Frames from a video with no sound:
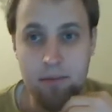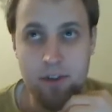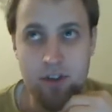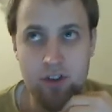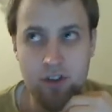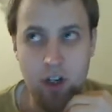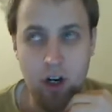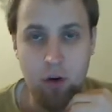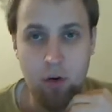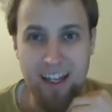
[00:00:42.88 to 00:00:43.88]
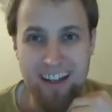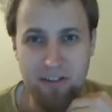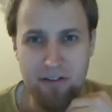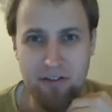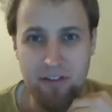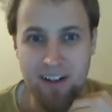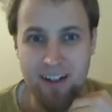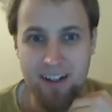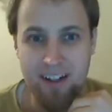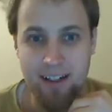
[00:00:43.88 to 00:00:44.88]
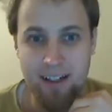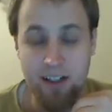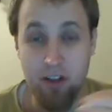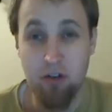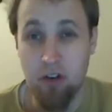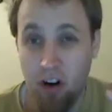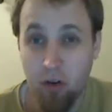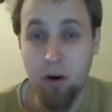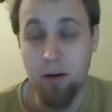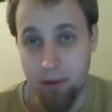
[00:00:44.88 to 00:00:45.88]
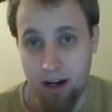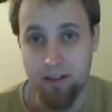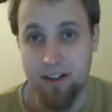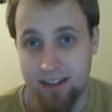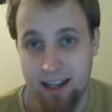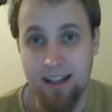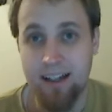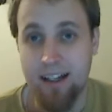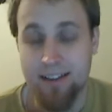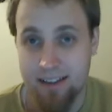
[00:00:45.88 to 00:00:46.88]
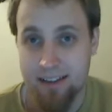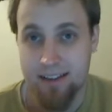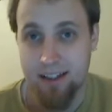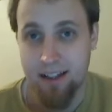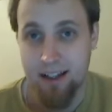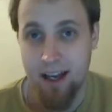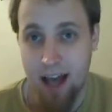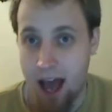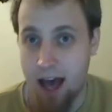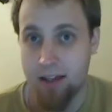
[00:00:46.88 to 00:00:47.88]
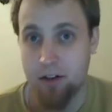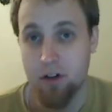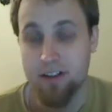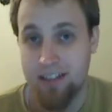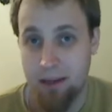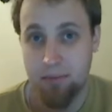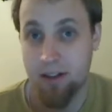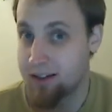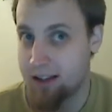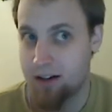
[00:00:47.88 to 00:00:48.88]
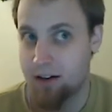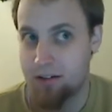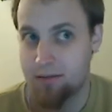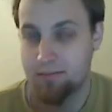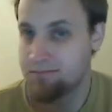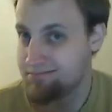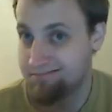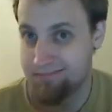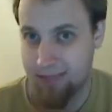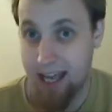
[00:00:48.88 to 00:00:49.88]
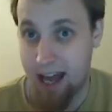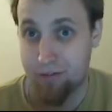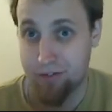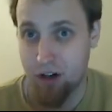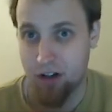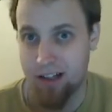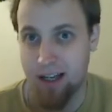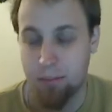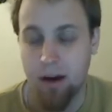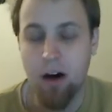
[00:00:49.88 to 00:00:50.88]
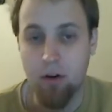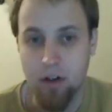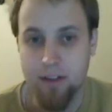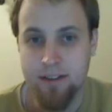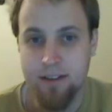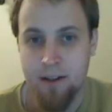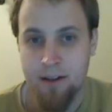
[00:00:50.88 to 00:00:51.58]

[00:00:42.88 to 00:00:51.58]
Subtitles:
So if you know about the deity existing and you accept that they have godlike powers,